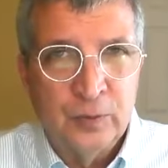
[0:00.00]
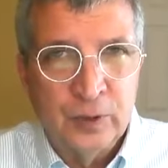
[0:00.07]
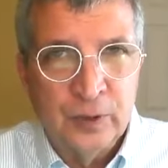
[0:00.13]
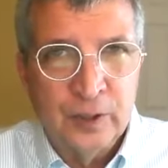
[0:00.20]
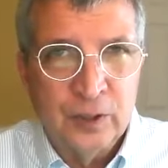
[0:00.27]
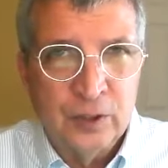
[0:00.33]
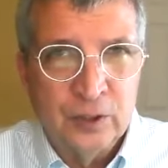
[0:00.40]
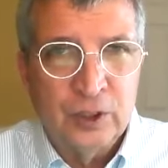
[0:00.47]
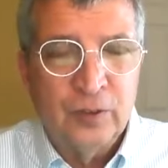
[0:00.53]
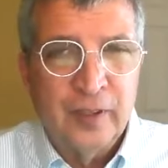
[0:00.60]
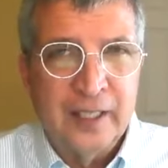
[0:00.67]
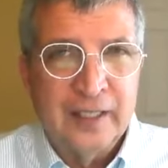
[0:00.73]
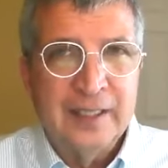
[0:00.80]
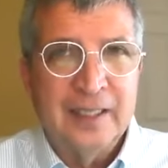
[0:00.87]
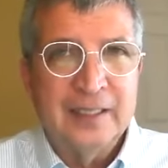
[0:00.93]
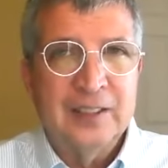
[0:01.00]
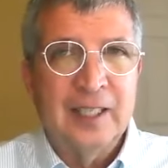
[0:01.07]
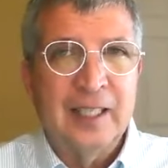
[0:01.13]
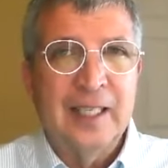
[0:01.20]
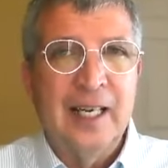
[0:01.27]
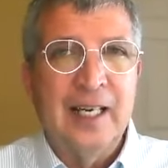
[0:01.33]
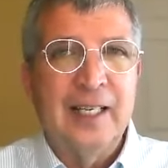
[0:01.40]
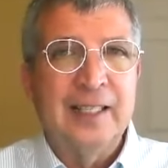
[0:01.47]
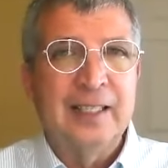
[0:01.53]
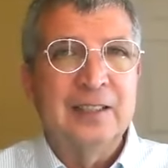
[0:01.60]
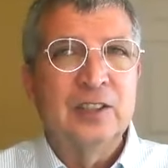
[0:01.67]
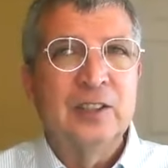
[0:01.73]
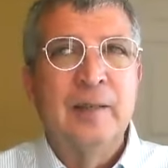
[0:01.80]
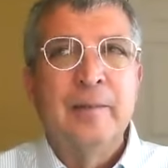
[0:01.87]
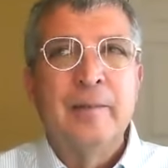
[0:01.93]
for the use of
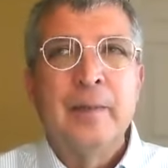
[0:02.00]
antipsychotics.